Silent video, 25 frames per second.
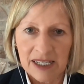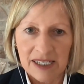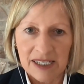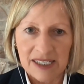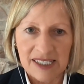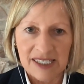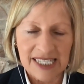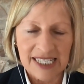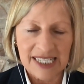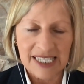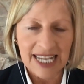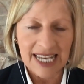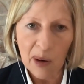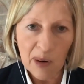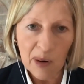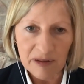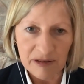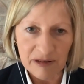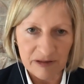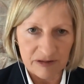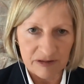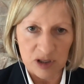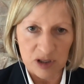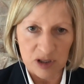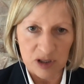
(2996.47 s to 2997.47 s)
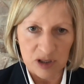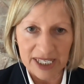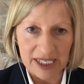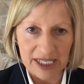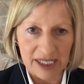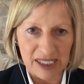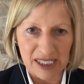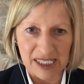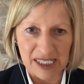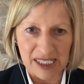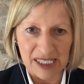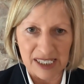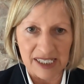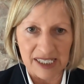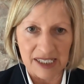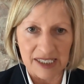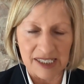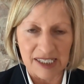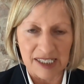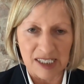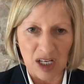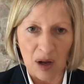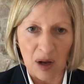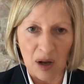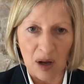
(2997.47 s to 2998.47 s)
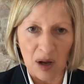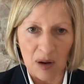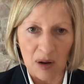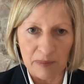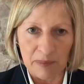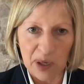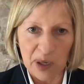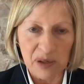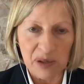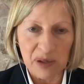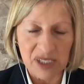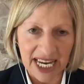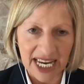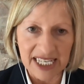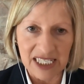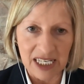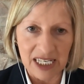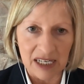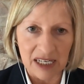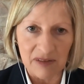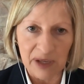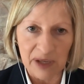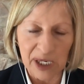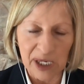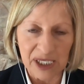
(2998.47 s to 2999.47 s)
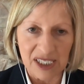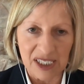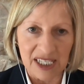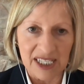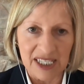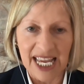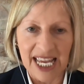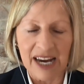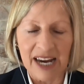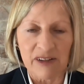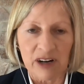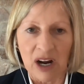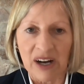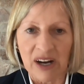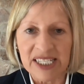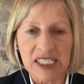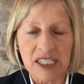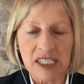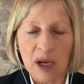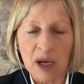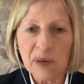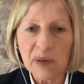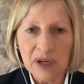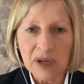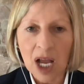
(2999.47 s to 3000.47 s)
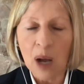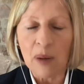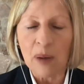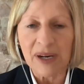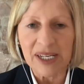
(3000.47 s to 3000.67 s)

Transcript: set off triggers that start mutating things in the area? I don't know.